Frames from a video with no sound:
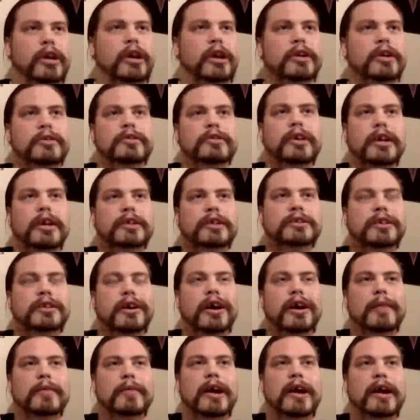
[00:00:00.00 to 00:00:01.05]
It takes
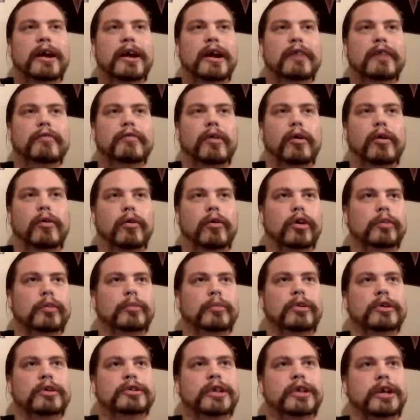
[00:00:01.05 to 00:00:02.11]
time, and I have a
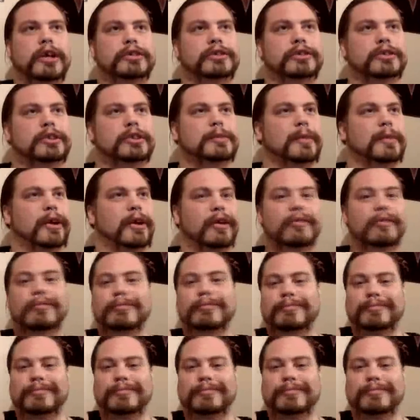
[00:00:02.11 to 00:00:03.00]
horrible attention span.